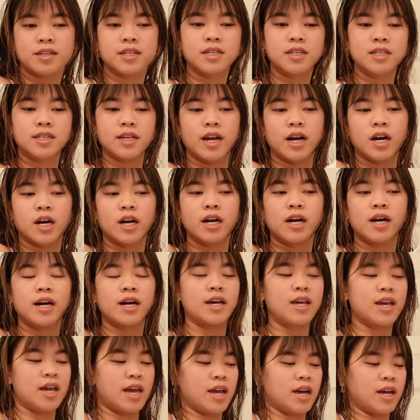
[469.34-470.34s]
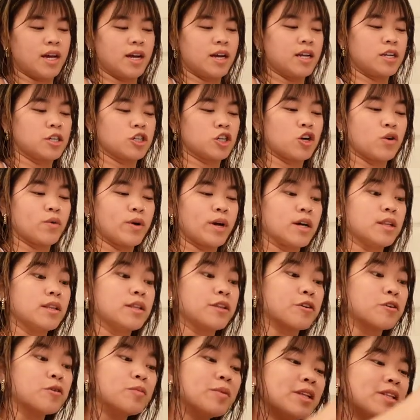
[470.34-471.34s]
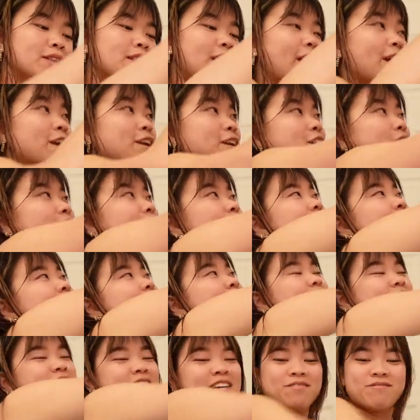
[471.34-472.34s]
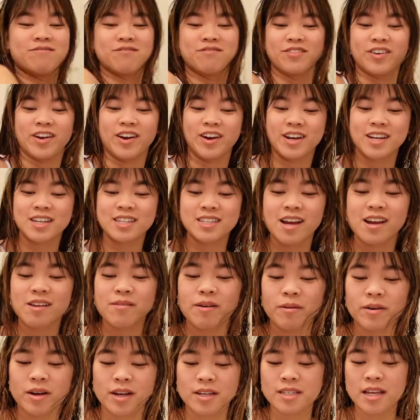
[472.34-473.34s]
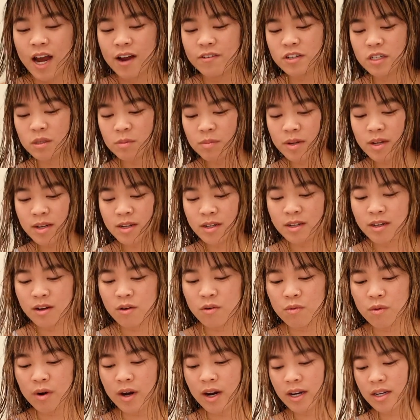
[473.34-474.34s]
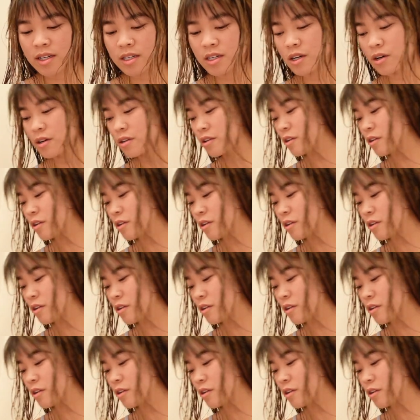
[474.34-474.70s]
to Sarah and going a little bit lighter, which I'm very excited about because I've just been wanting to go a